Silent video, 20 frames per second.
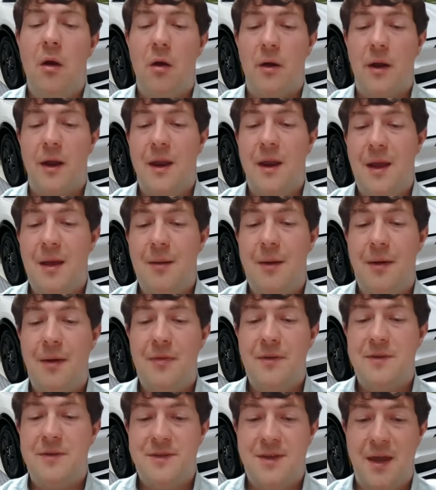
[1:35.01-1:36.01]
are getting about
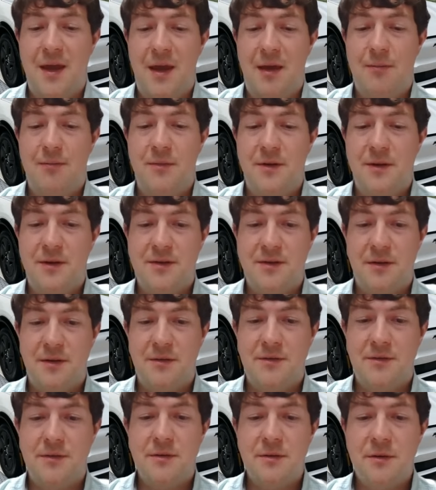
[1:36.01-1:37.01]
the same
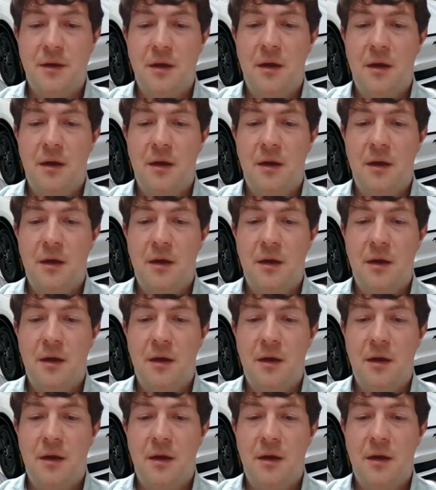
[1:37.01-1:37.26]
distance,